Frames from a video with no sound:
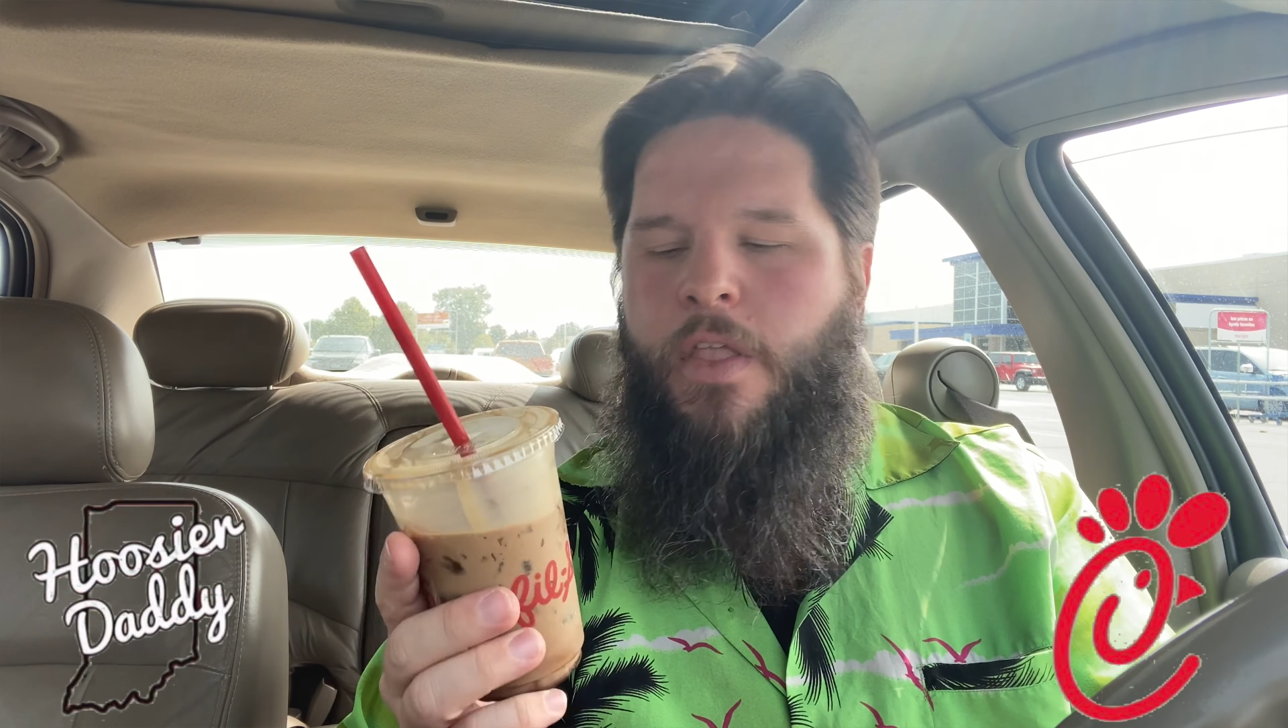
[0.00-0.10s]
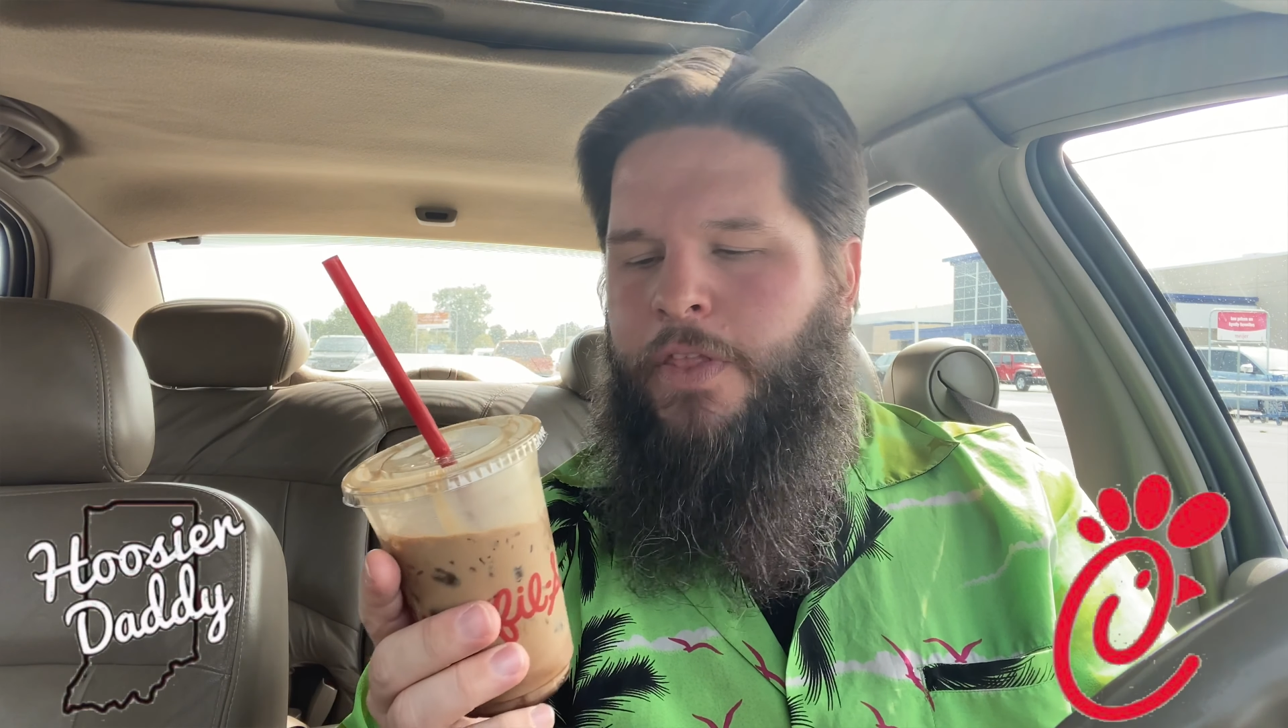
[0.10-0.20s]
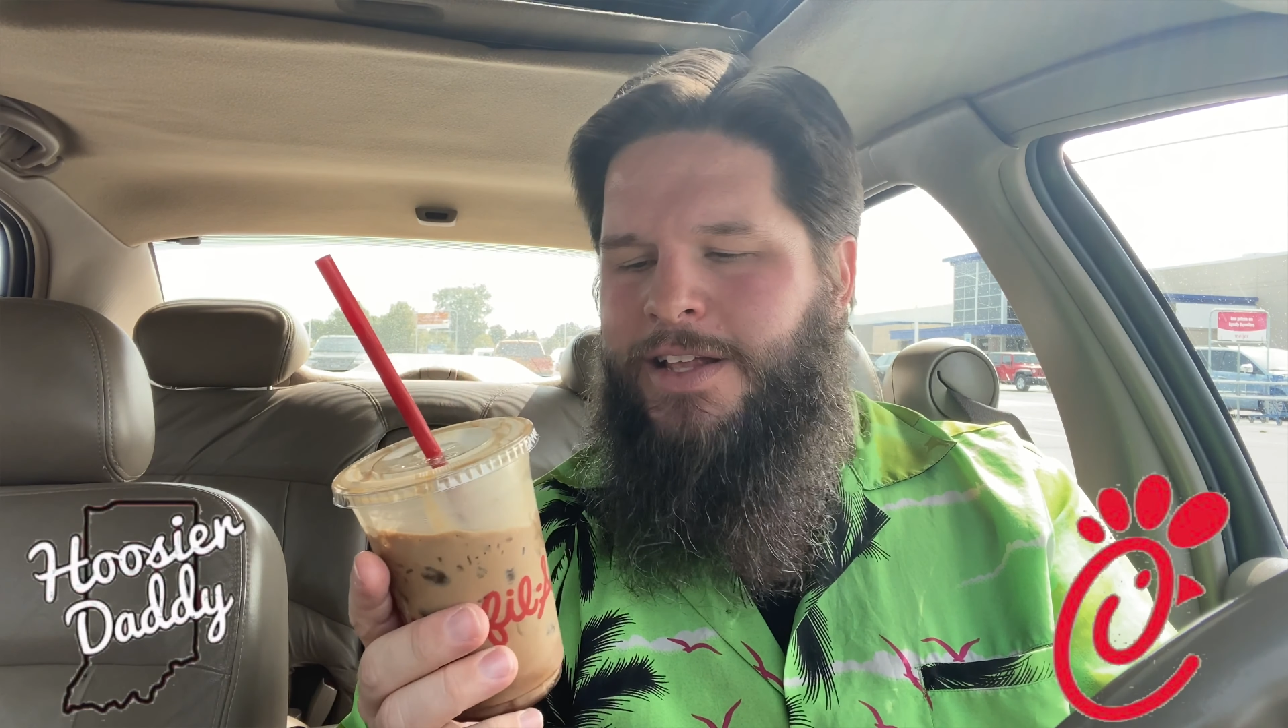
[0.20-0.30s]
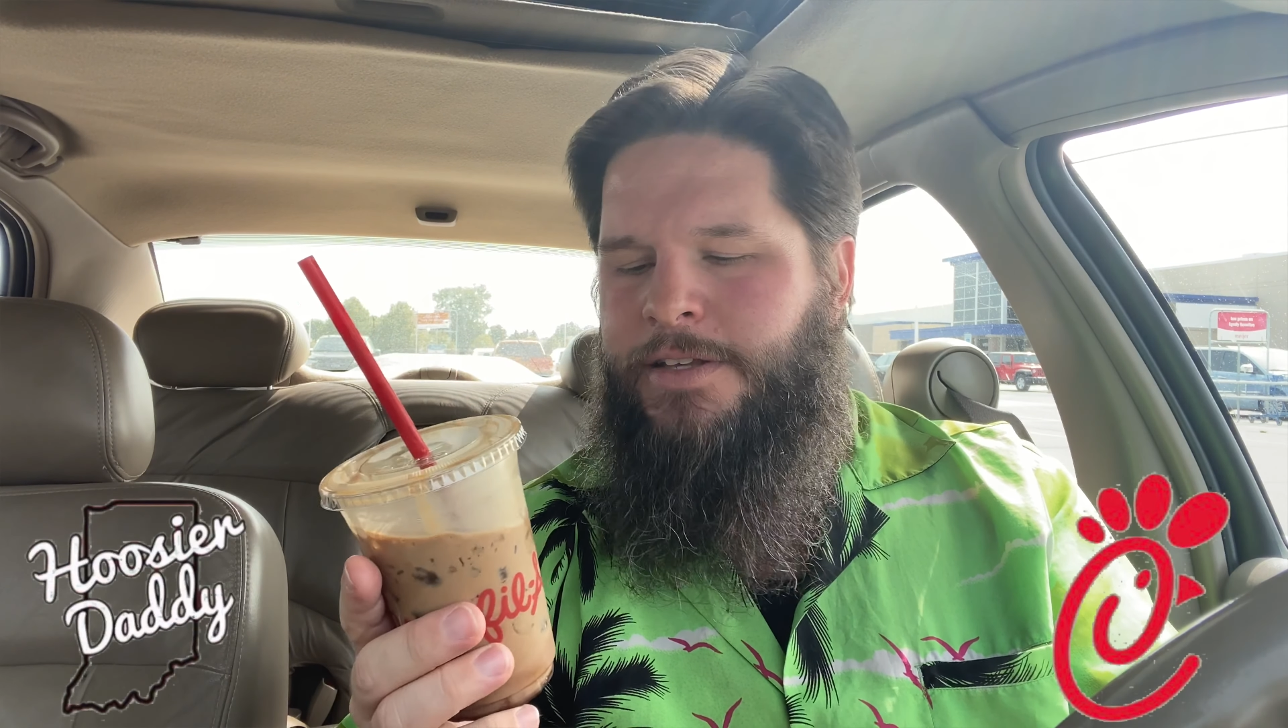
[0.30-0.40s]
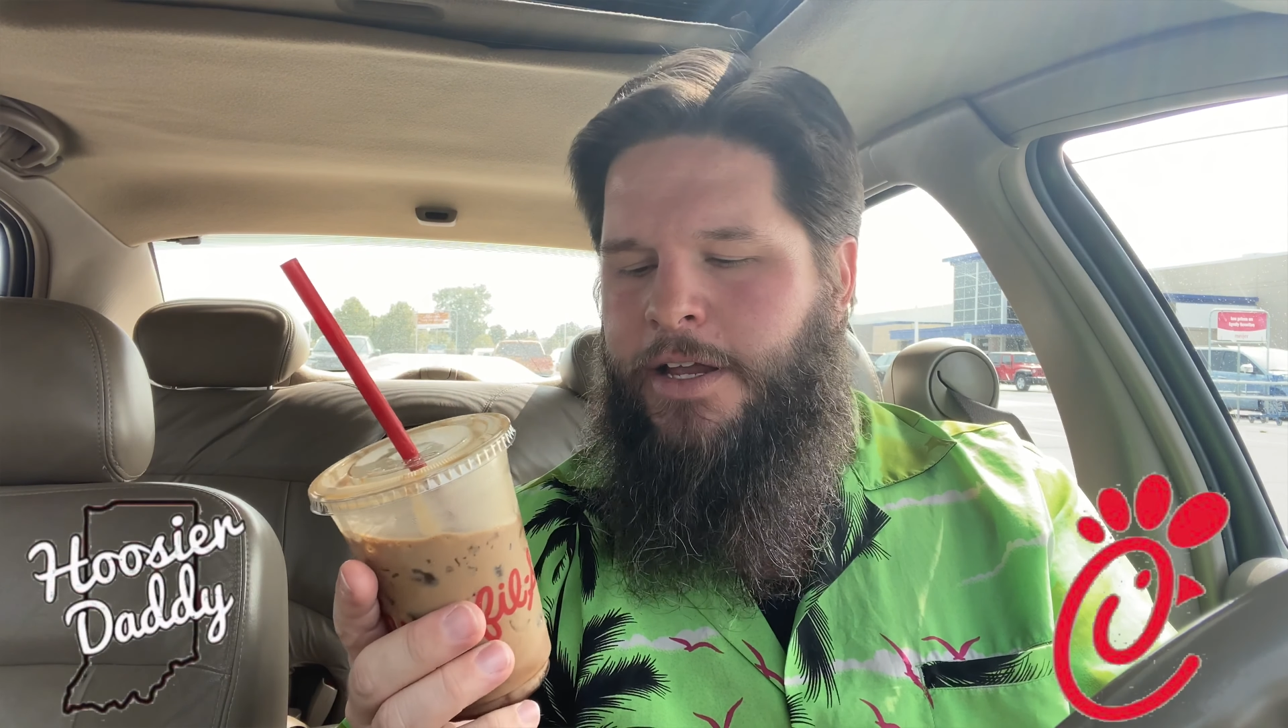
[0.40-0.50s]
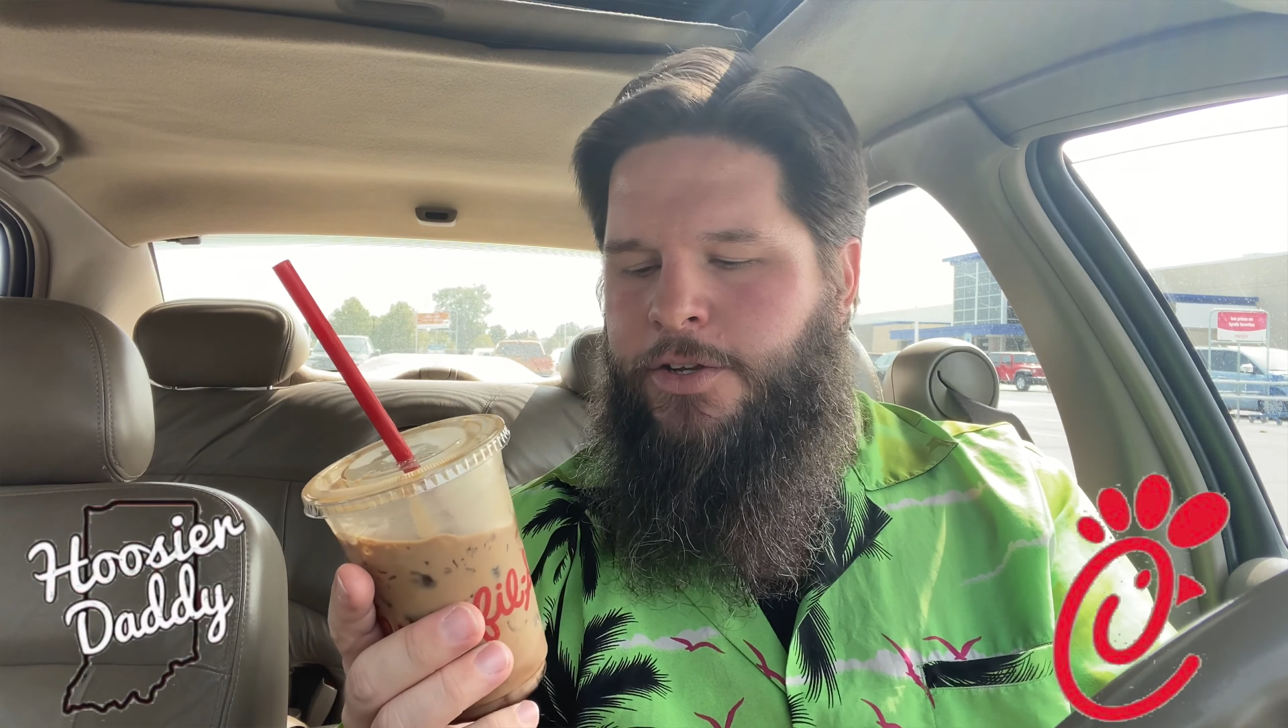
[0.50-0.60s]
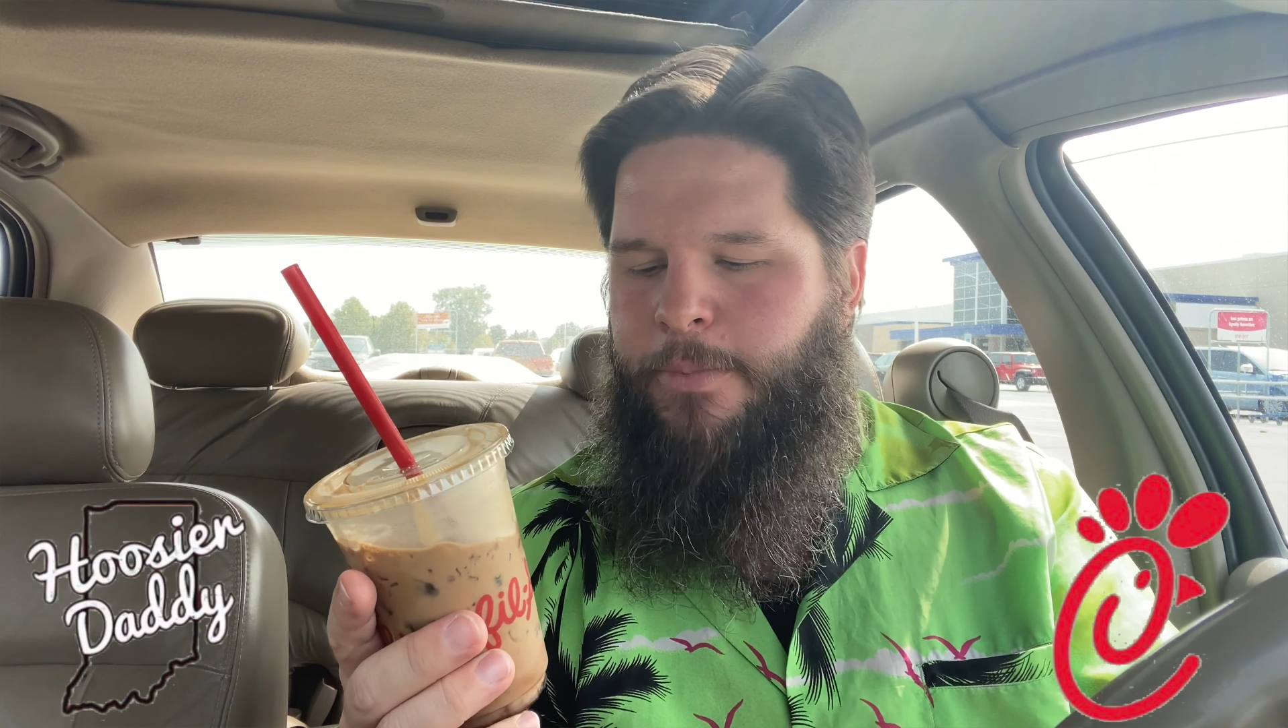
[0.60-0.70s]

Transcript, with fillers: that's not